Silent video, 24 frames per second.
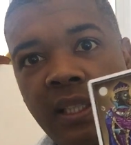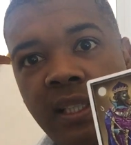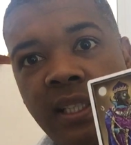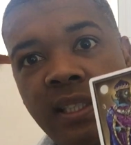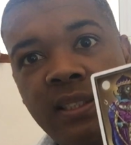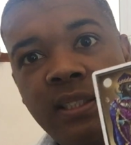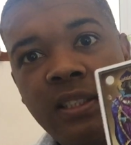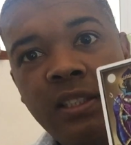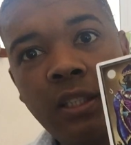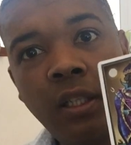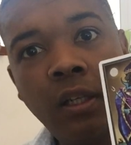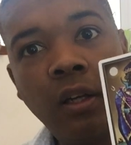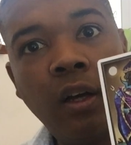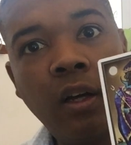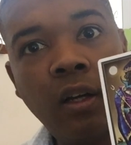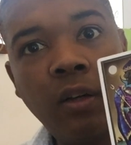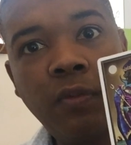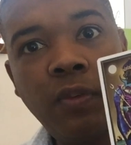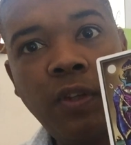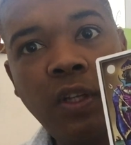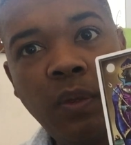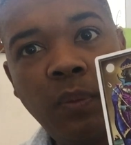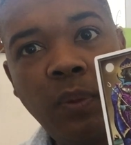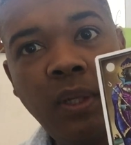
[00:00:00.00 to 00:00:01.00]
This is a lot
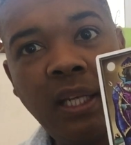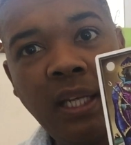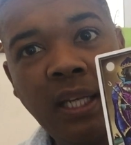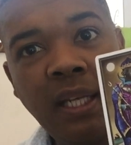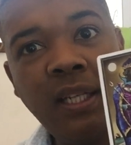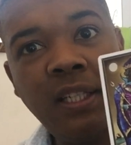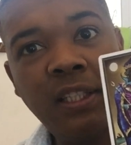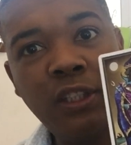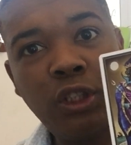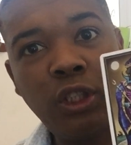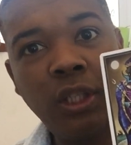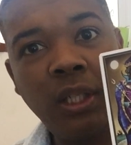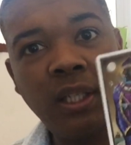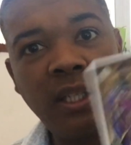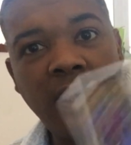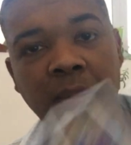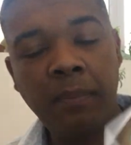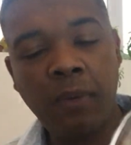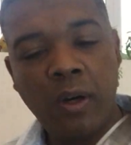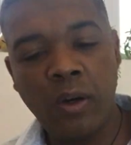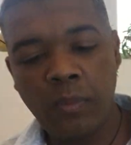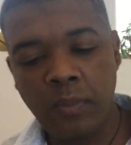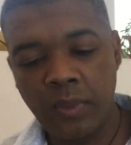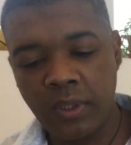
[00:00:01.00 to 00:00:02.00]
of human energy at the
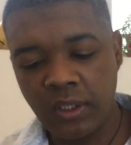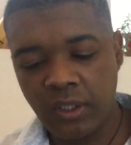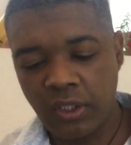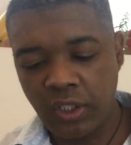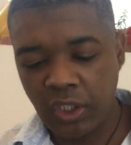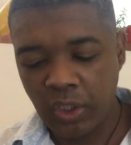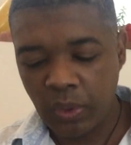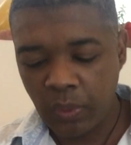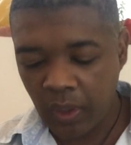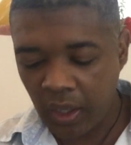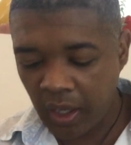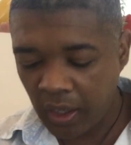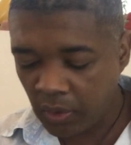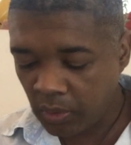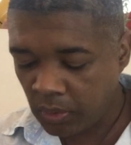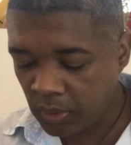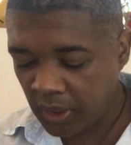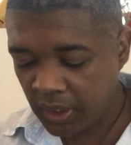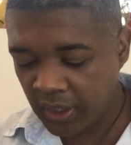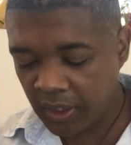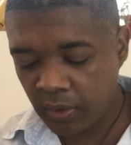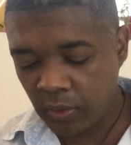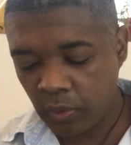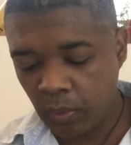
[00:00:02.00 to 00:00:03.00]
moment. You are
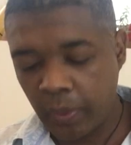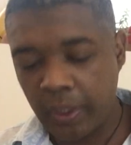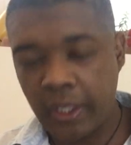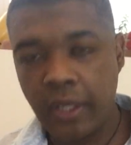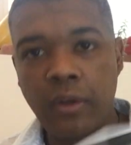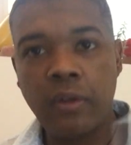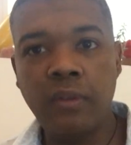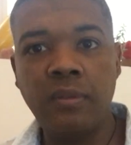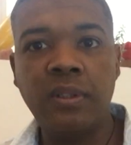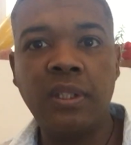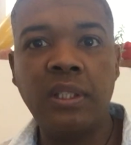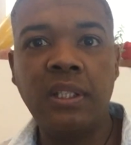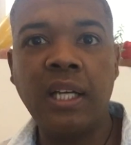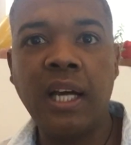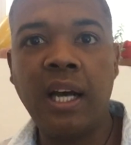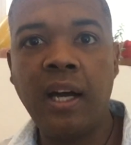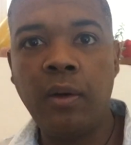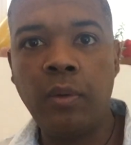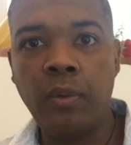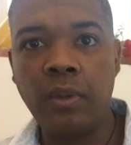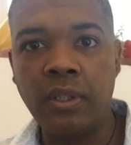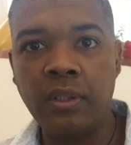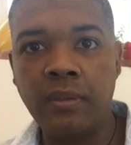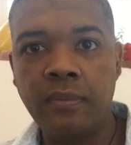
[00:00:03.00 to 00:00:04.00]
only aware of the
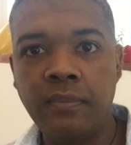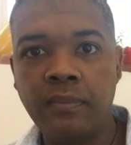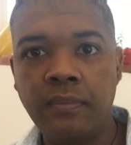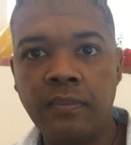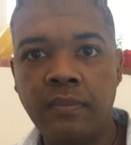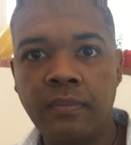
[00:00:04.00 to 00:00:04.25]
Tower.